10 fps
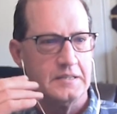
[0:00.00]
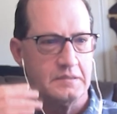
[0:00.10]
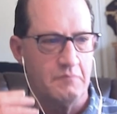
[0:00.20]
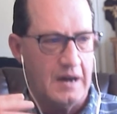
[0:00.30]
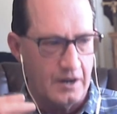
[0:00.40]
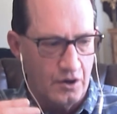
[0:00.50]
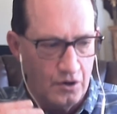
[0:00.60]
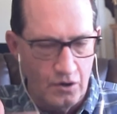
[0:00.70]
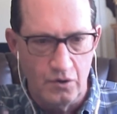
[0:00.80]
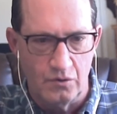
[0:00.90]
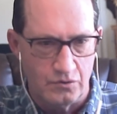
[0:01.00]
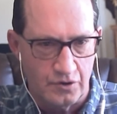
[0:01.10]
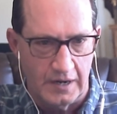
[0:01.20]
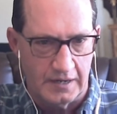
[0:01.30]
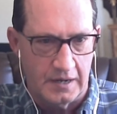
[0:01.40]
It doesn't matter
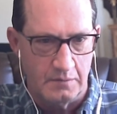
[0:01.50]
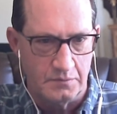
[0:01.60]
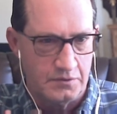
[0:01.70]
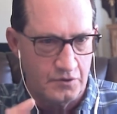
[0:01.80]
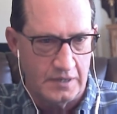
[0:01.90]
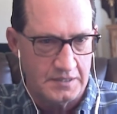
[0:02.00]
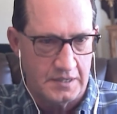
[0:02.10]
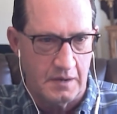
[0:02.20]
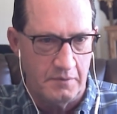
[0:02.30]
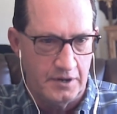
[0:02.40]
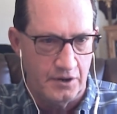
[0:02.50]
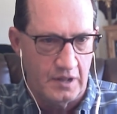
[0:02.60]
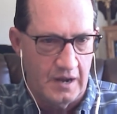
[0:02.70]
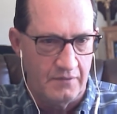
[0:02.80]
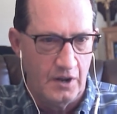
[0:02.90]
who try to come tries to come in
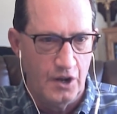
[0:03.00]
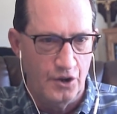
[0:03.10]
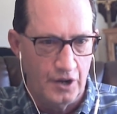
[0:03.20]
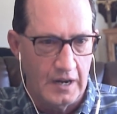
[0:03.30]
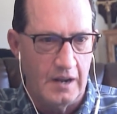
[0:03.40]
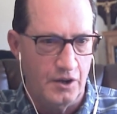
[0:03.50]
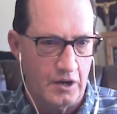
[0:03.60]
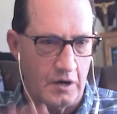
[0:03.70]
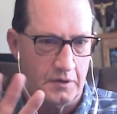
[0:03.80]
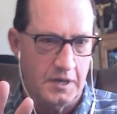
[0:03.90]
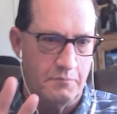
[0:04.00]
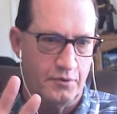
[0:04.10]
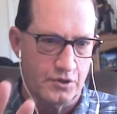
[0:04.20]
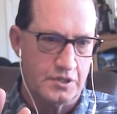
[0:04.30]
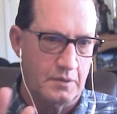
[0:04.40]
your life. You're gonna you're gonna
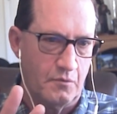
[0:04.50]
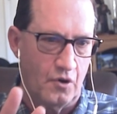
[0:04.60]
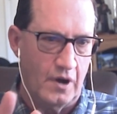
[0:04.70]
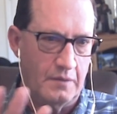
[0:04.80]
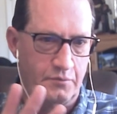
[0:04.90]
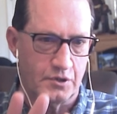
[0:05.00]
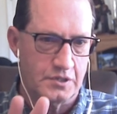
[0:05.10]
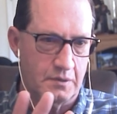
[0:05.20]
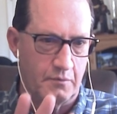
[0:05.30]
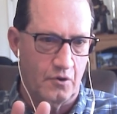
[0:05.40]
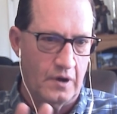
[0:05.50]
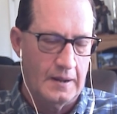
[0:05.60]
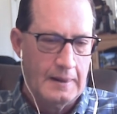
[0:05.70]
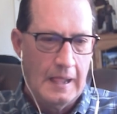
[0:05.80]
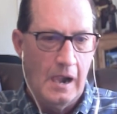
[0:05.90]
keep pushing them away and pushing them
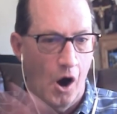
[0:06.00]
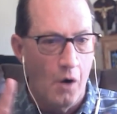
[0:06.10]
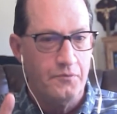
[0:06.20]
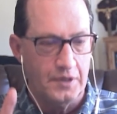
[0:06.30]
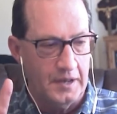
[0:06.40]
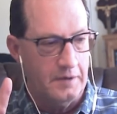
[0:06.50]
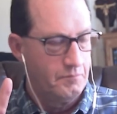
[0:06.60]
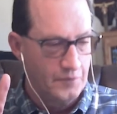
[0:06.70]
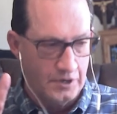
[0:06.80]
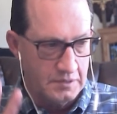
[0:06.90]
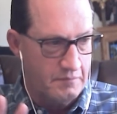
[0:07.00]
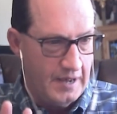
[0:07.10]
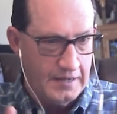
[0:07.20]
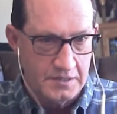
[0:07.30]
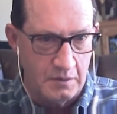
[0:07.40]
away. Hopefully, there's
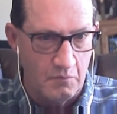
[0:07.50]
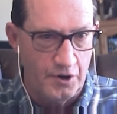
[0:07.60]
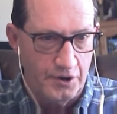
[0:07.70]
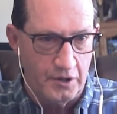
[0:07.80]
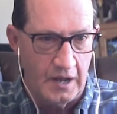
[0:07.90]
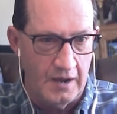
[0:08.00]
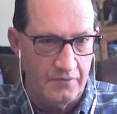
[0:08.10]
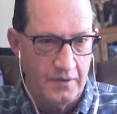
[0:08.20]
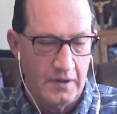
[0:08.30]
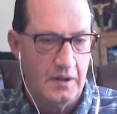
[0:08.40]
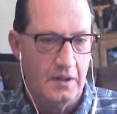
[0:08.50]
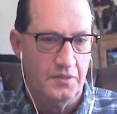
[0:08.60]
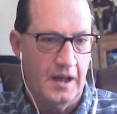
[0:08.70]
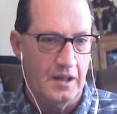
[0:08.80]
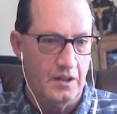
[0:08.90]
a man somewhere in your life
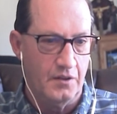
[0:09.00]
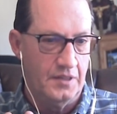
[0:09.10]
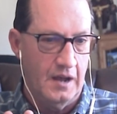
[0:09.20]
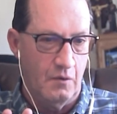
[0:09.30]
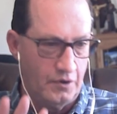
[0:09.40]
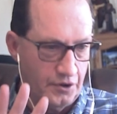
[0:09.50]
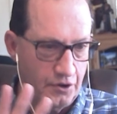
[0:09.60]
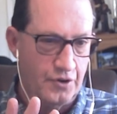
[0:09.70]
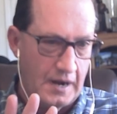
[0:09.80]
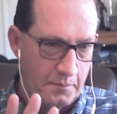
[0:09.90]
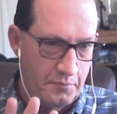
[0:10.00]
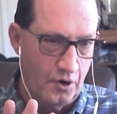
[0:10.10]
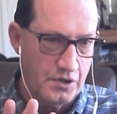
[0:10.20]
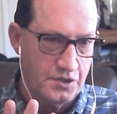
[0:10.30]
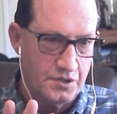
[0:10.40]
that that when you try to
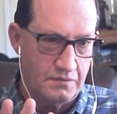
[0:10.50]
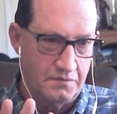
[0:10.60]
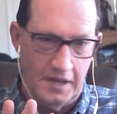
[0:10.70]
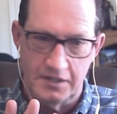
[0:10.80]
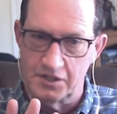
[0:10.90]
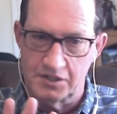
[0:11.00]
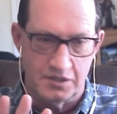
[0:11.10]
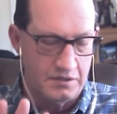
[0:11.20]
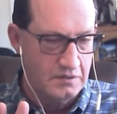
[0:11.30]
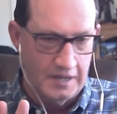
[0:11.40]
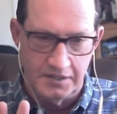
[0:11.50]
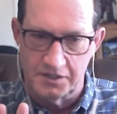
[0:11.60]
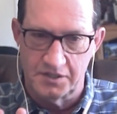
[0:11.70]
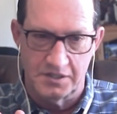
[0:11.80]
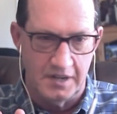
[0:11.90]
push, they just
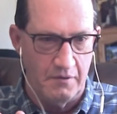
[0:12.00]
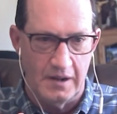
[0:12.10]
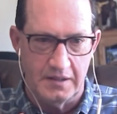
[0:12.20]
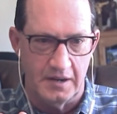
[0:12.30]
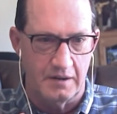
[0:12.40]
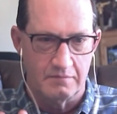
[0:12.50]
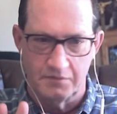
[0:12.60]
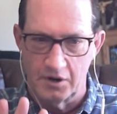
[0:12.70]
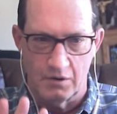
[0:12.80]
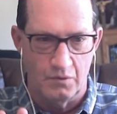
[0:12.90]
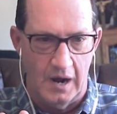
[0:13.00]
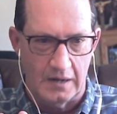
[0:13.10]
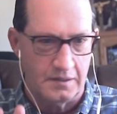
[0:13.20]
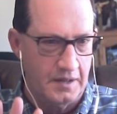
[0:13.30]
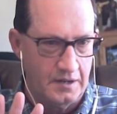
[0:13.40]
they just stay right there. They're a
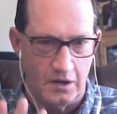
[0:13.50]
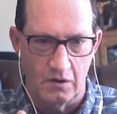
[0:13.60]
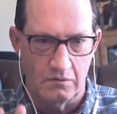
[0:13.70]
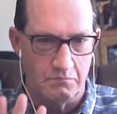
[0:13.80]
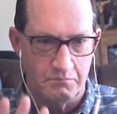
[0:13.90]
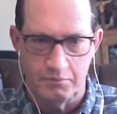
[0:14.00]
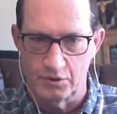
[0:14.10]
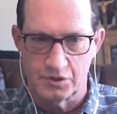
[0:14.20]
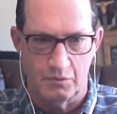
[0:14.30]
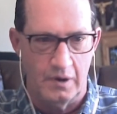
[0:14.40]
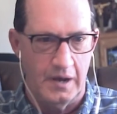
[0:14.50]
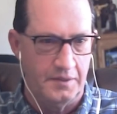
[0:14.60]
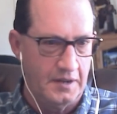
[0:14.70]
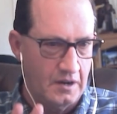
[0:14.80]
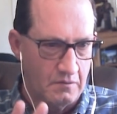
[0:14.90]
rock. They don't push
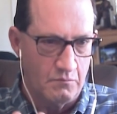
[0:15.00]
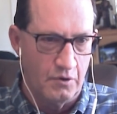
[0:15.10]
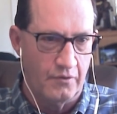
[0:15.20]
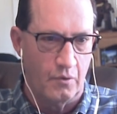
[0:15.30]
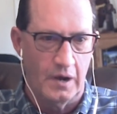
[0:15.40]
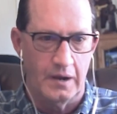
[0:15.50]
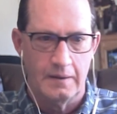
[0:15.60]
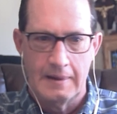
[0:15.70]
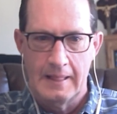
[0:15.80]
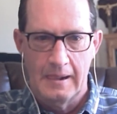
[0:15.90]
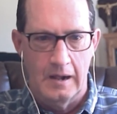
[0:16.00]
away. They don't move away.